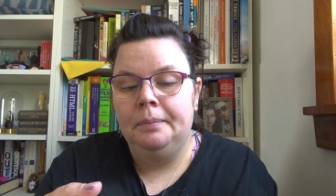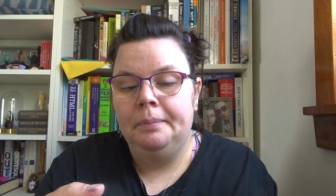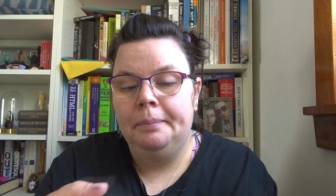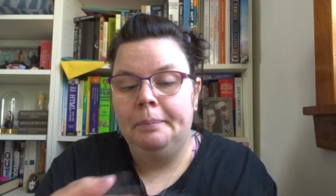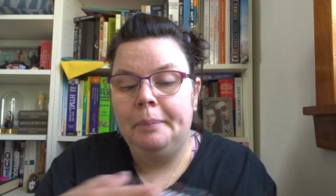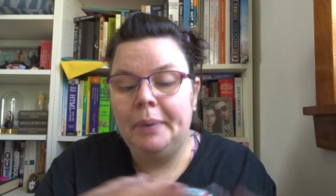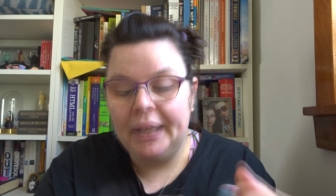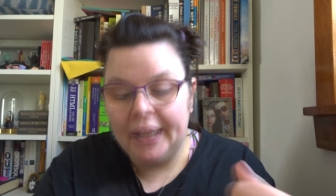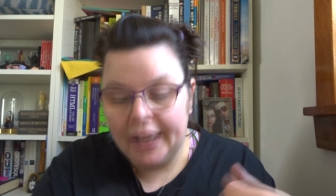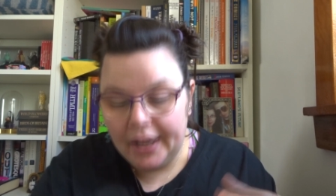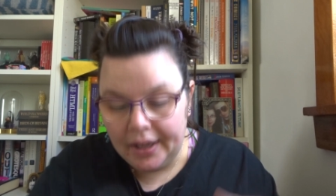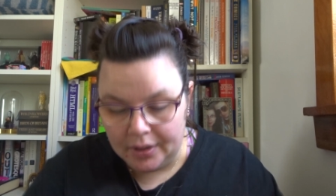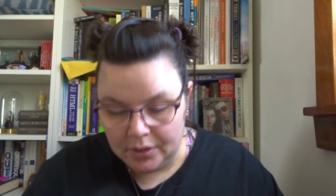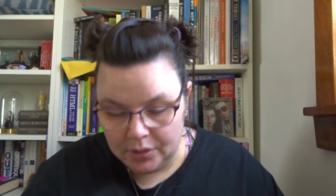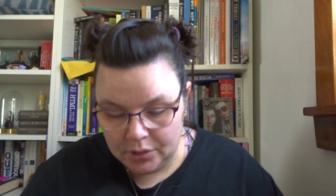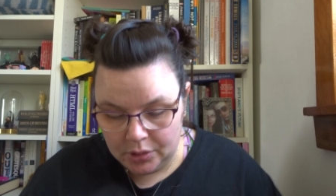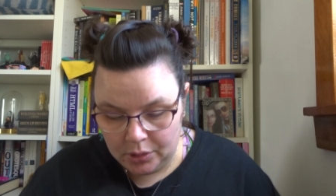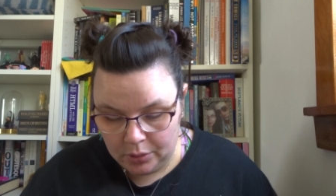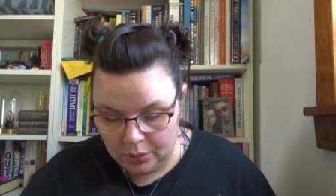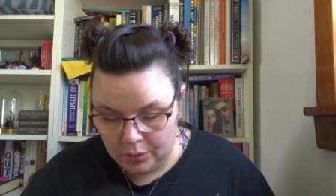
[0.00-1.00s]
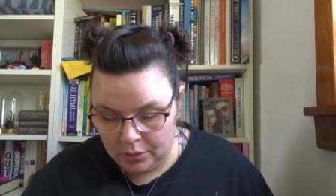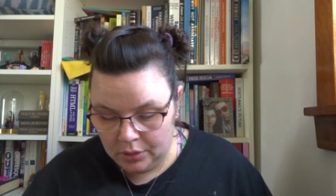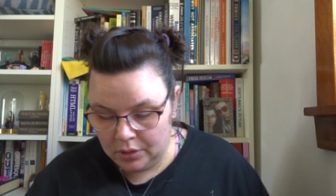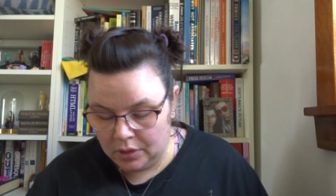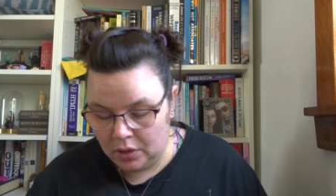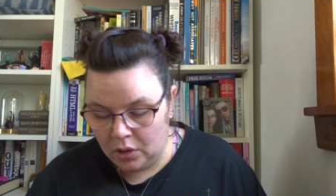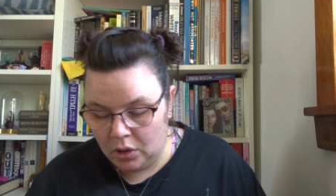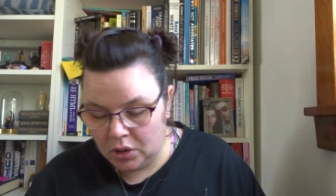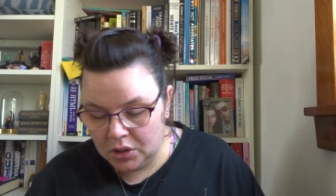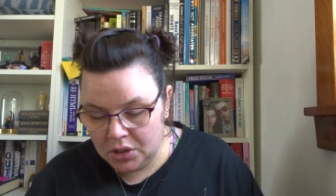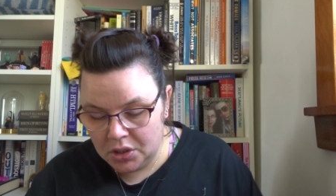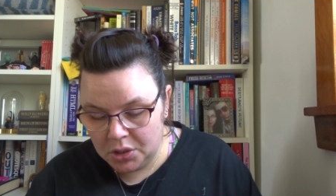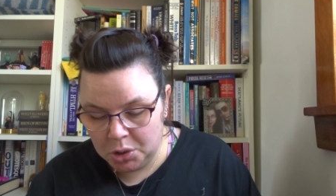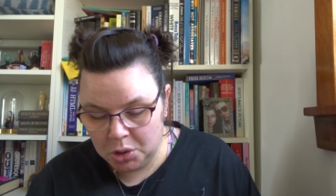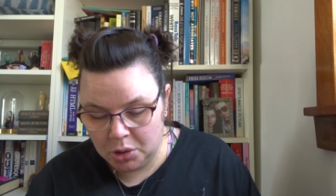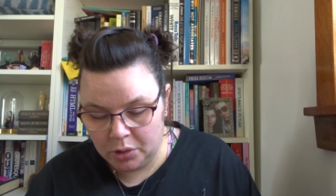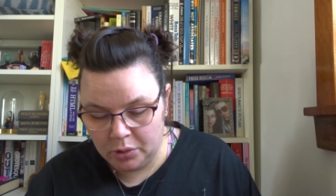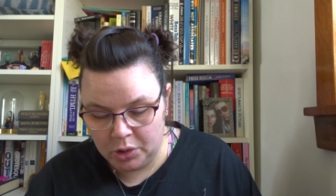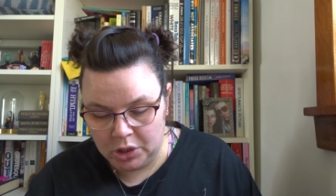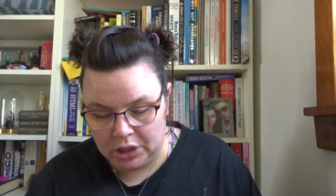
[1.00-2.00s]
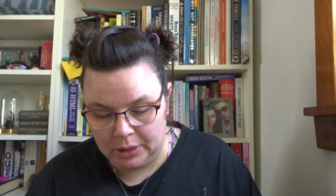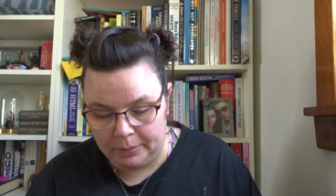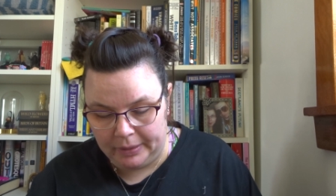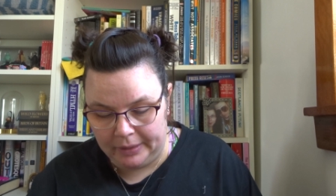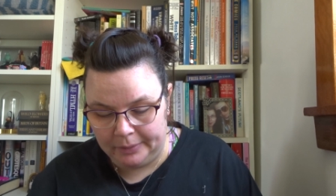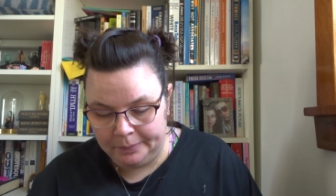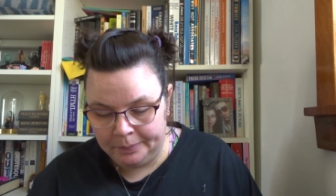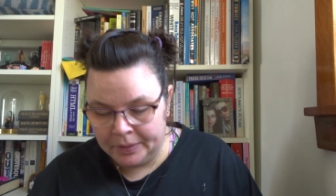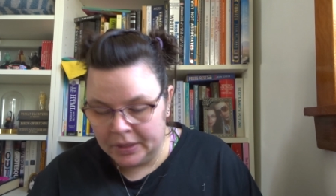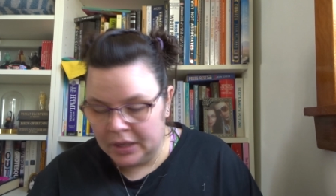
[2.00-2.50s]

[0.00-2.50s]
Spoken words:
But yeah, so onto the short row shaping.